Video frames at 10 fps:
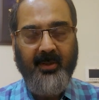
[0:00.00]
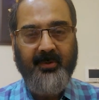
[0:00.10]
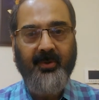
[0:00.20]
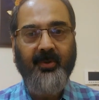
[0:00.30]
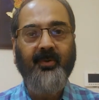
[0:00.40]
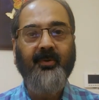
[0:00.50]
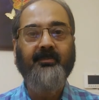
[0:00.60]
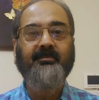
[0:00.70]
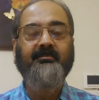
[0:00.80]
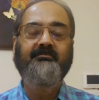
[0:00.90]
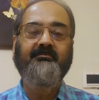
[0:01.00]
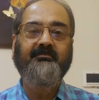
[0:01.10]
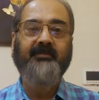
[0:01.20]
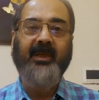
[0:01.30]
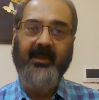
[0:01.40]
So,
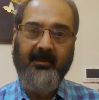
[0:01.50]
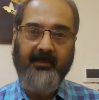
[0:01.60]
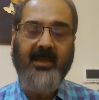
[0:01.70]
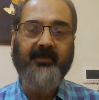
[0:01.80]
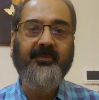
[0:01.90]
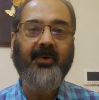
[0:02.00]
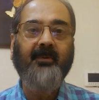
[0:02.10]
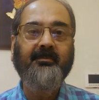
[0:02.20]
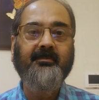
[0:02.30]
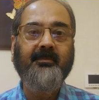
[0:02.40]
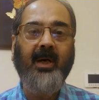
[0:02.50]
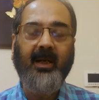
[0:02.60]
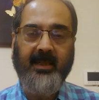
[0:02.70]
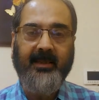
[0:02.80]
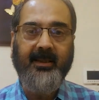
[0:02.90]
being the man from
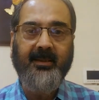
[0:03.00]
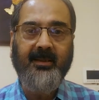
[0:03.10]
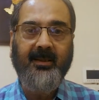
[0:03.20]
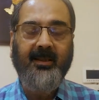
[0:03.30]
marketing,